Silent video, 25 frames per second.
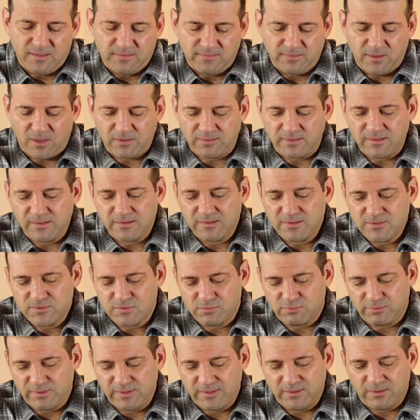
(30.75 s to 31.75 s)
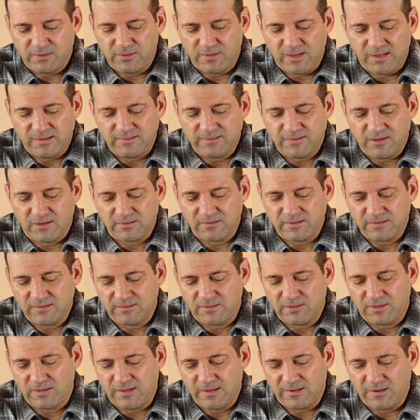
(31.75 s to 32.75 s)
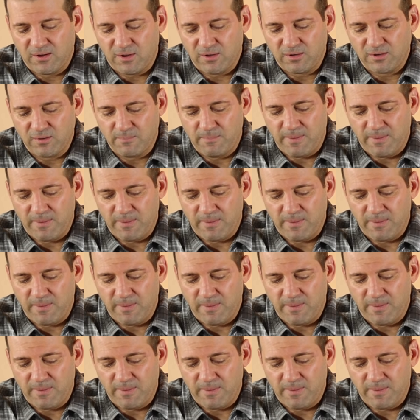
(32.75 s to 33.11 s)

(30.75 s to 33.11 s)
Nothing is real and nothing to get hung